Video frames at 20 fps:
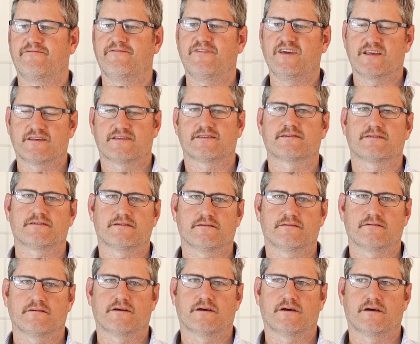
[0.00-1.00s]
fixed
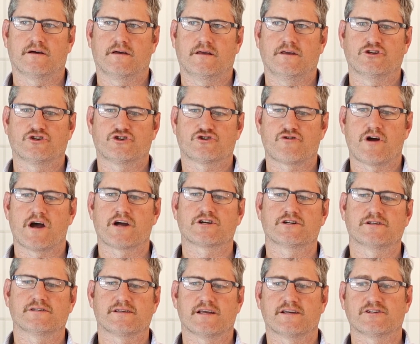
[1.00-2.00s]

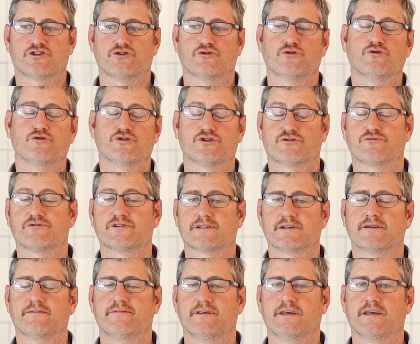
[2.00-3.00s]
instructions as to who's to
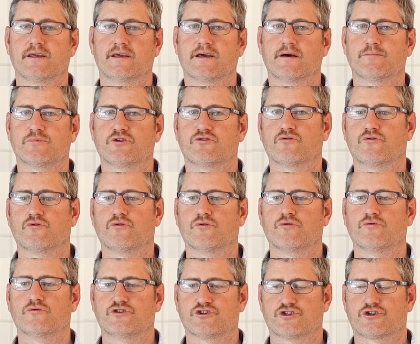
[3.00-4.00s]
receive the income. It's
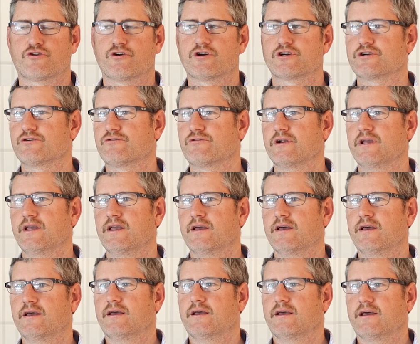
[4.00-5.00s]
all discretionary,
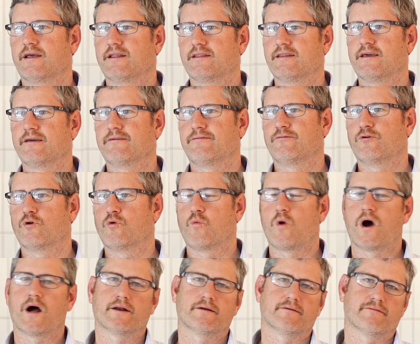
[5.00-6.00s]
and therefore
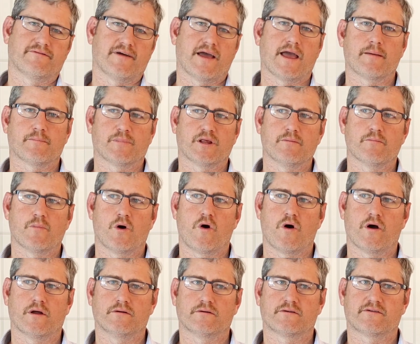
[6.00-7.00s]
one family
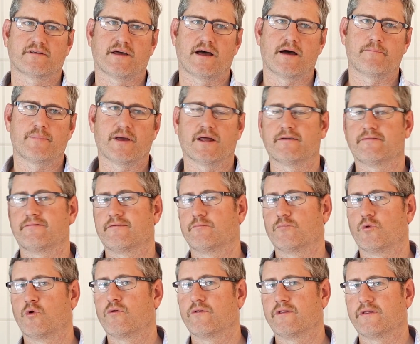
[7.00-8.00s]
might benefit
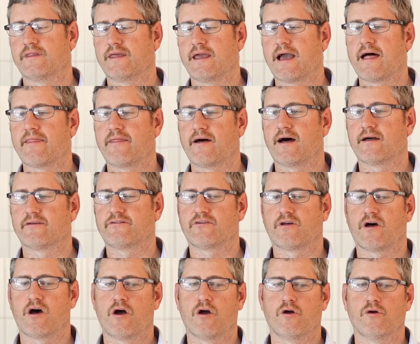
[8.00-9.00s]
more than the other.
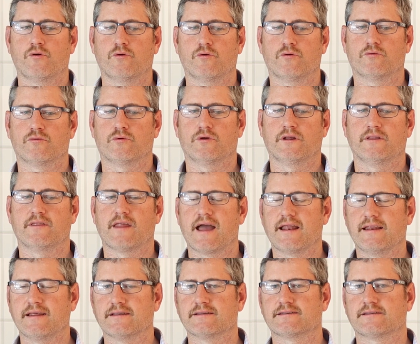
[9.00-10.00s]
So in
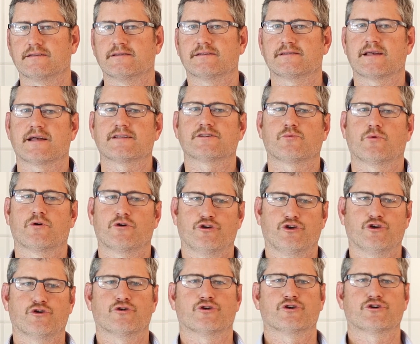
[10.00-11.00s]
that instance, that's where a
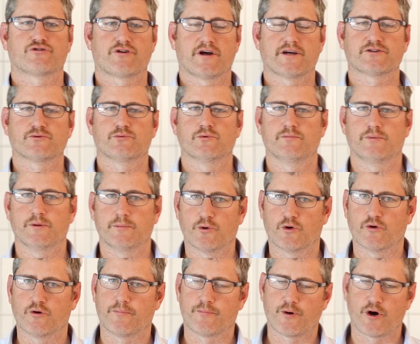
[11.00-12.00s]
unit trust would be
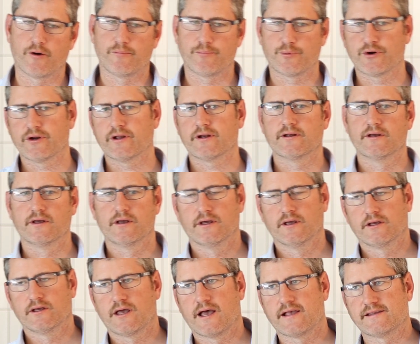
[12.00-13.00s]
more appropriate,
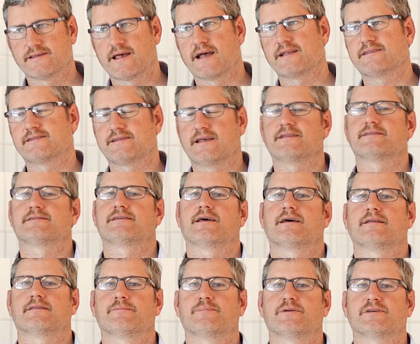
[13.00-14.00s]
as that sets
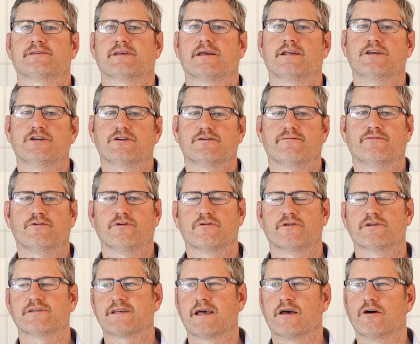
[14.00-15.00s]
out the percentage of
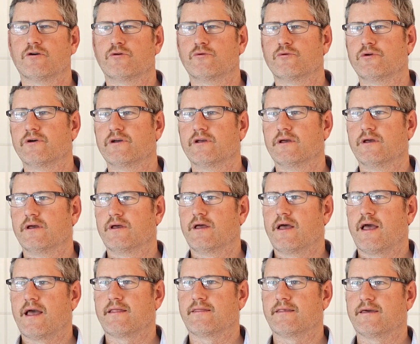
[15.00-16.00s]
units held
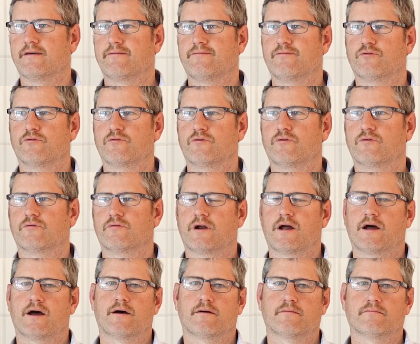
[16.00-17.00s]
and therefore
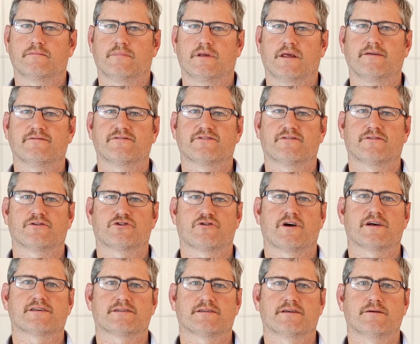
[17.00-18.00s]
gives the
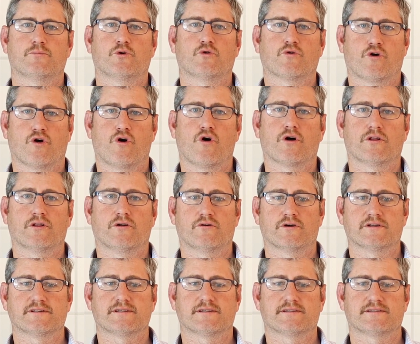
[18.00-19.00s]
trustee more
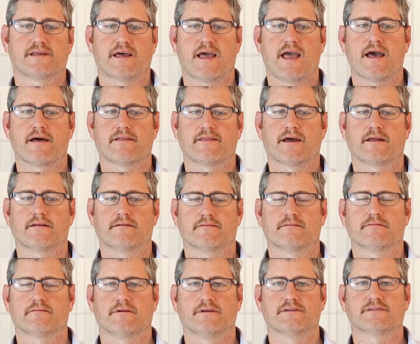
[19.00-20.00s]
guidelines as to how that
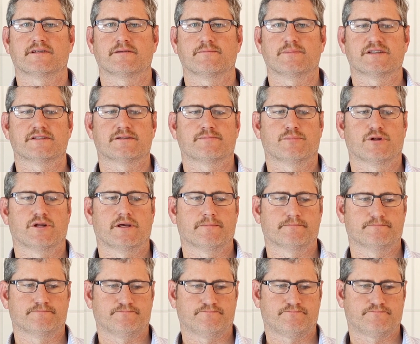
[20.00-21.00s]
is to be split.
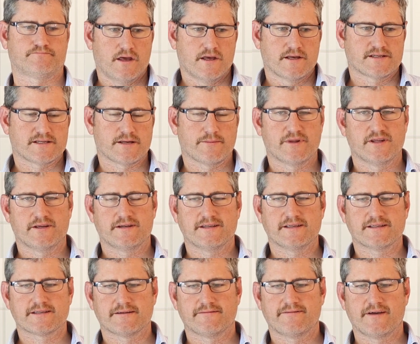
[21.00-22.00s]
Some of the
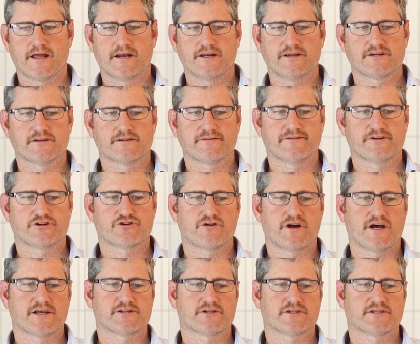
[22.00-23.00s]
disadvantages of a
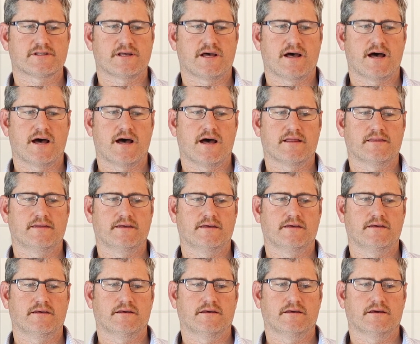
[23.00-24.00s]
trust are
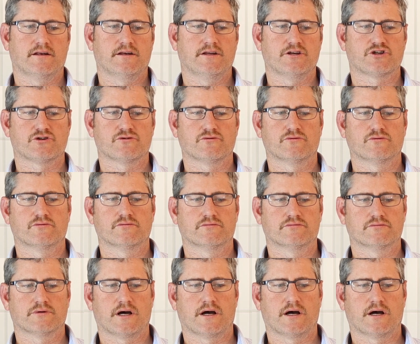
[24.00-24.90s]
the initial,